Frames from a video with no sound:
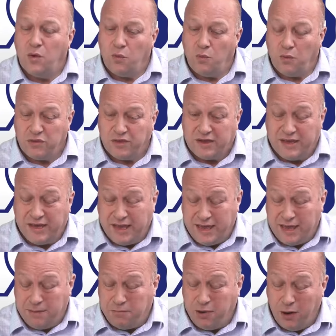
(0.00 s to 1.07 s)
Well, the
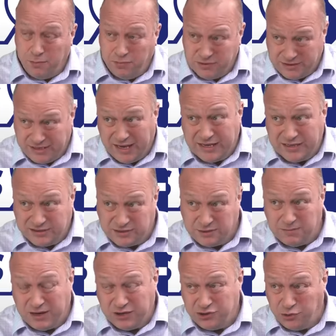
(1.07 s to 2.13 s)
key purpose is to
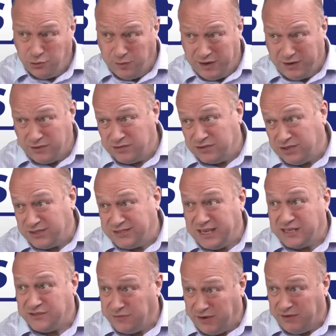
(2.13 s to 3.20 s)
make sure we can
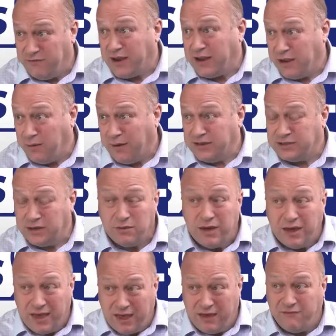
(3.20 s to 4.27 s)
successfully evacuate. So
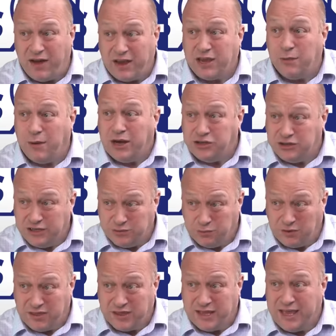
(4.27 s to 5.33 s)
evacuation is one
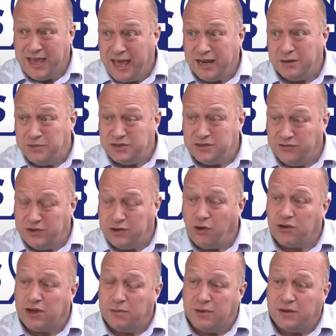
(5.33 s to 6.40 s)
of the key elements of the
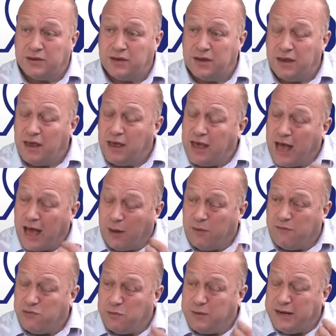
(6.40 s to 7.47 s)
document.
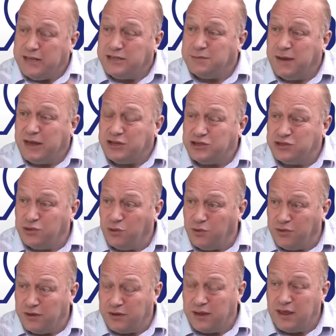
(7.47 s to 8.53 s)
However, we need to make sure
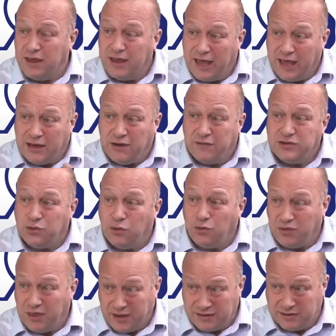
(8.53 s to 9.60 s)
that it covers all
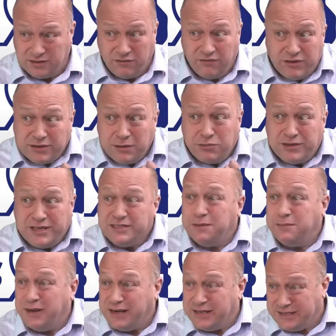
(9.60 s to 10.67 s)
things. So, for example,
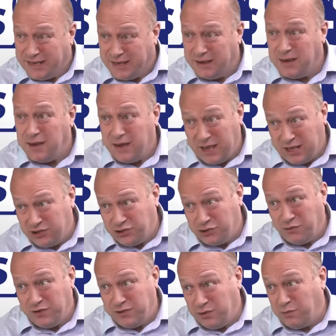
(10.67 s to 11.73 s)
disability,
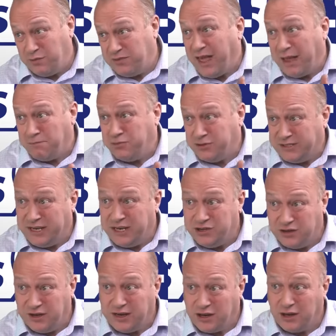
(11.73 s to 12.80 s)
ensuring that that
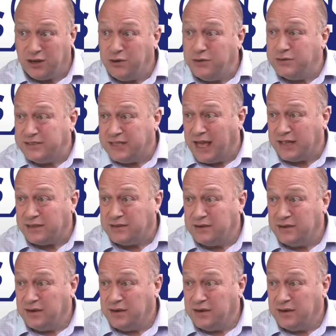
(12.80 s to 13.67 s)
procedure includes that.